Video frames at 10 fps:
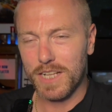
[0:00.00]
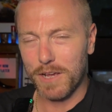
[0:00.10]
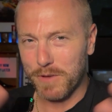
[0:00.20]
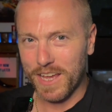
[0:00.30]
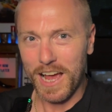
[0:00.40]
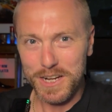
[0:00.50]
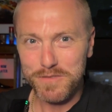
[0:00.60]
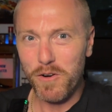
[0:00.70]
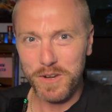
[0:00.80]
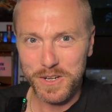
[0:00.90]
like we kind
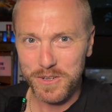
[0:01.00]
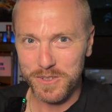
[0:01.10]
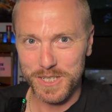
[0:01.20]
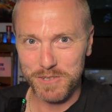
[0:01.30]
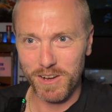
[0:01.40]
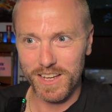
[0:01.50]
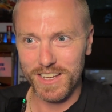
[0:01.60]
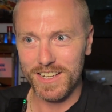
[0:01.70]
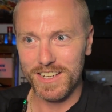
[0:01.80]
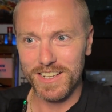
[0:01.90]
of already knew this,
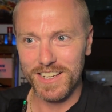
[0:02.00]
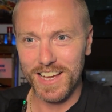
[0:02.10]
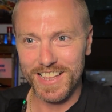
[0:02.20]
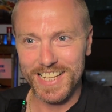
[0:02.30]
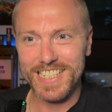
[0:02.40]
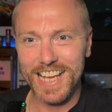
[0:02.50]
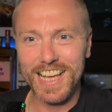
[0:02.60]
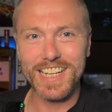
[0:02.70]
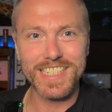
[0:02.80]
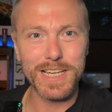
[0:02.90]
right? These
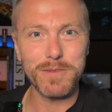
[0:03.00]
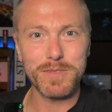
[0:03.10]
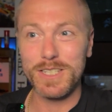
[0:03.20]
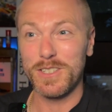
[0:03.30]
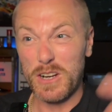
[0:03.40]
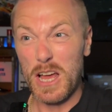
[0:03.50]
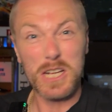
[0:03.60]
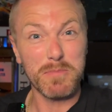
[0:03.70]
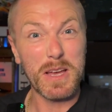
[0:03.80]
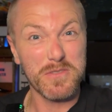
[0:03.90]
AI tips, the
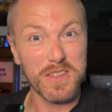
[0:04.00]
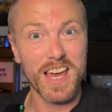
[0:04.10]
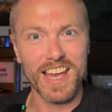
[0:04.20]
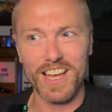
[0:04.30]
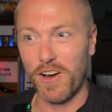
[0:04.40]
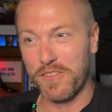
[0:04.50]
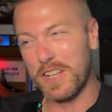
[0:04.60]
next big thing, or